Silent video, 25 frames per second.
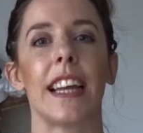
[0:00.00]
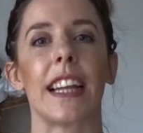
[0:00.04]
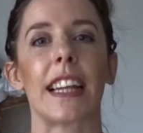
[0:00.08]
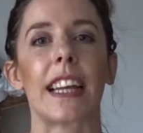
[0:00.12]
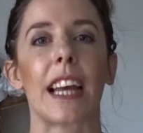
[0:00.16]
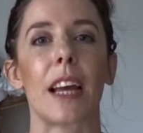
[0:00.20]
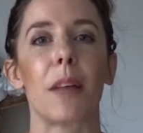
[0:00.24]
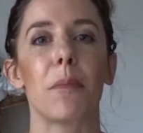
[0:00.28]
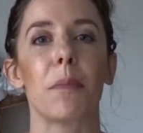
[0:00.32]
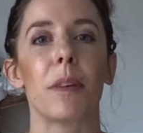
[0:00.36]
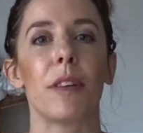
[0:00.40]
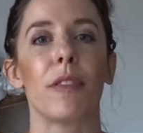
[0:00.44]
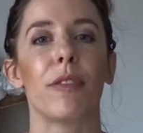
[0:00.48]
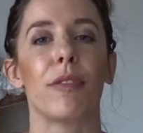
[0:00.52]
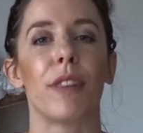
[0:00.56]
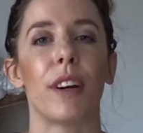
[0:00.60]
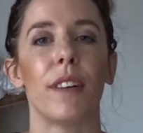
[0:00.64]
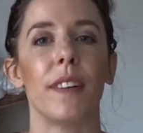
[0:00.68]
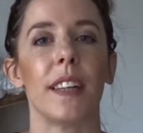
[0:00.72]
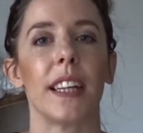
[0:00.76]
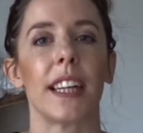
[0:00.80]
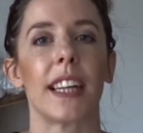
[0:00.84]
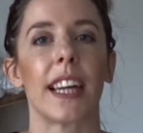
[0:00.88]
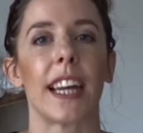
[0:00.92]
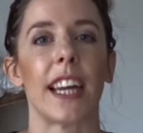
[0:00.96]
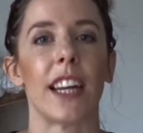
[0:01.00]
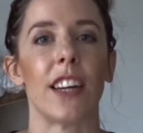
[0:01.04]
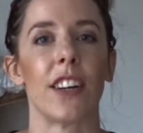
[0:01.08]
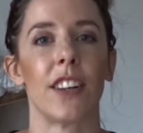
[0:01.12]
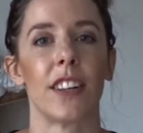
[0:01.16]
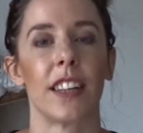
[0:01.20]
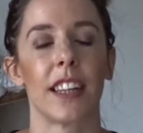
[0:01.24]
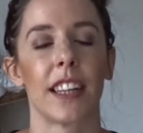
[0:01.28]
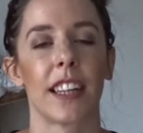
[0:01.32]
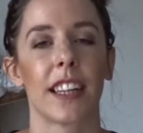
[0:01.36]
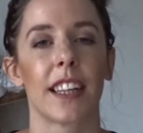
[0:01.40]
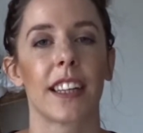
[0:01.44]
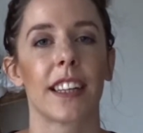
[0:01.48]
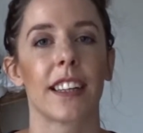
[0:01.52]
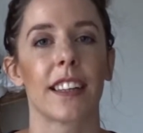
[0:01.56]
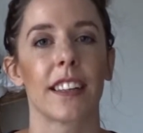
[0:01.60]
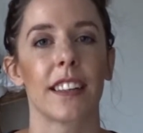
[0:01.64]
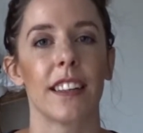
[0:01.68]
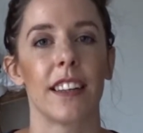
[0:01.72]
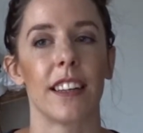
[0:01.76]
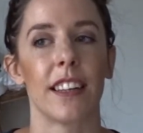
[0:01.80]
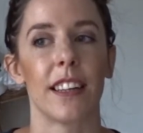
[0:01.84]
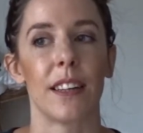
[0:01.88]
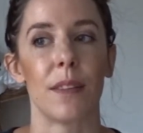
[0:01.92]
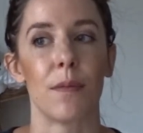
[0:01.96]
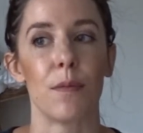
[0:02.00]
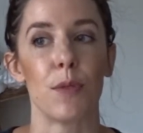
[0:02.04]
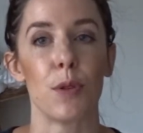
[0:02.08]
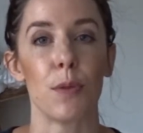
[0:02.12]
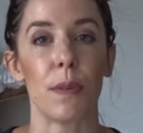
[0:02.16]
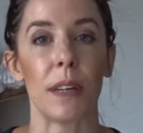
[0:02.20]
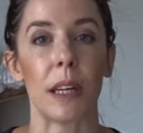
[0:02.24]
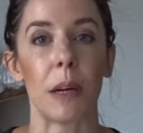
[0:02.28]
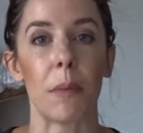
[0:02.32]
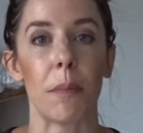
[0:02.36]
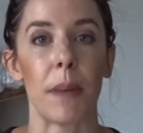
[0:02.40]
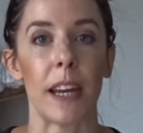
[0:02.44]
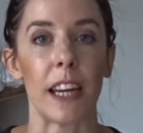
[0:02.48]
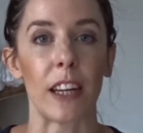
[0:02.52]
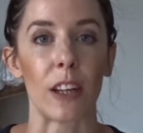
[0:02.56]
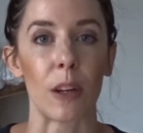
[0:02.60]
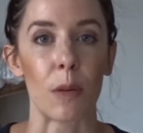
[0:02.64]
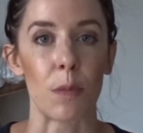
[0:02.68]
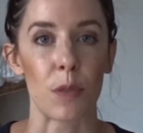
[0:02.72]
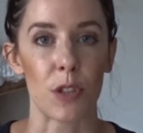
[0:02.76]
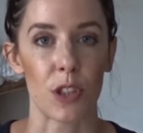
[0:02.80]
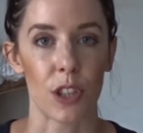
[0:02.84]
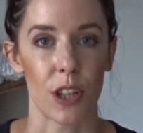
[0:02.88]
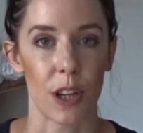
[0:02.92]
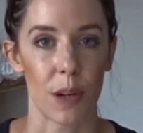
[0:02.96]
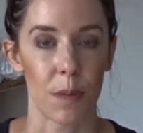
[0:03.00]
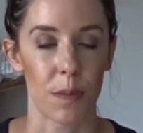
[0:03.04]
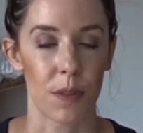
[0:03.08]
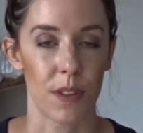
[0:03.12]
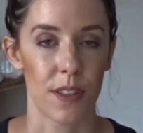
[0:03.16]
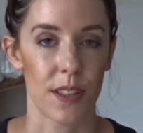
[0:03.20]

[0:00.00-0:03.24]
can be very chaotic doing a makeup job.